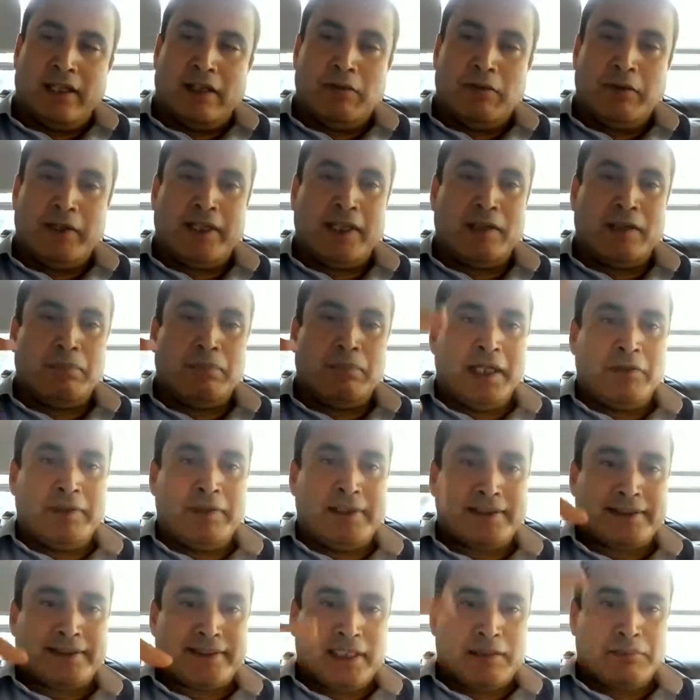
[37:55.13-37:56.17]
we can play with
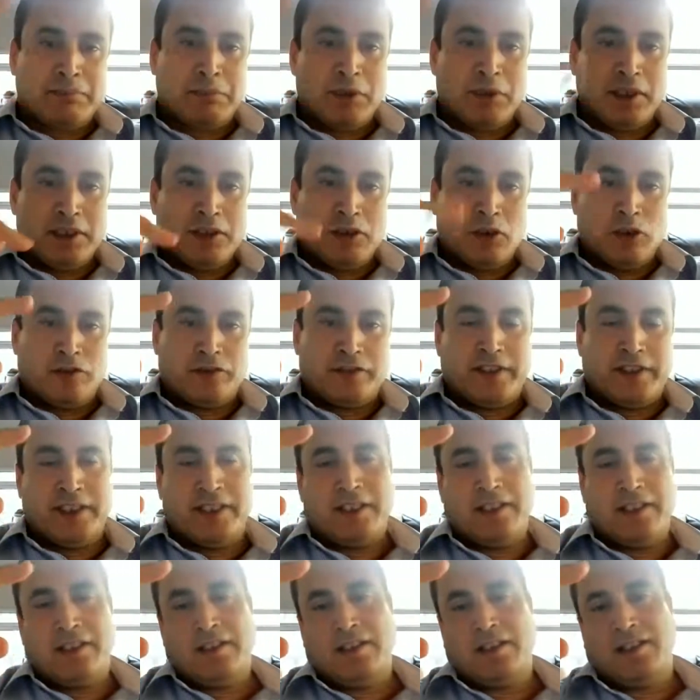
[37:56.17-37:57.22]
the set point of
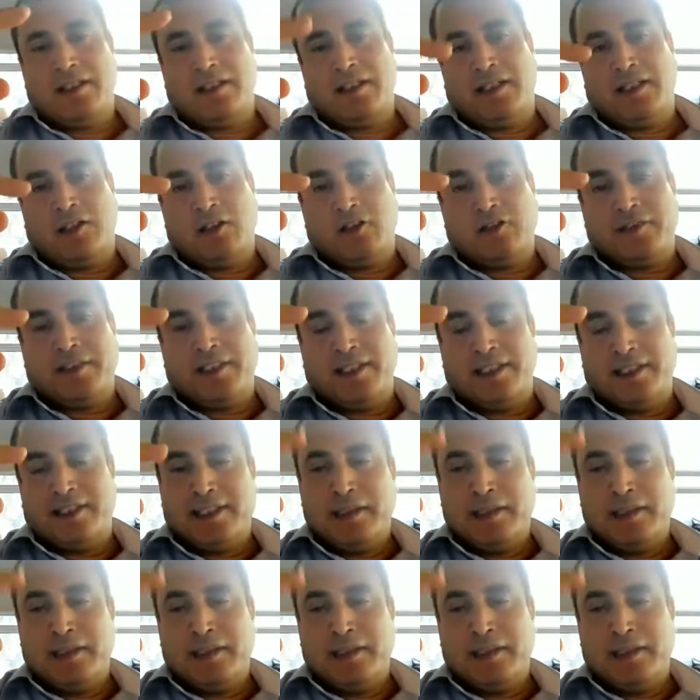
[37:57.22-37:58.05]
the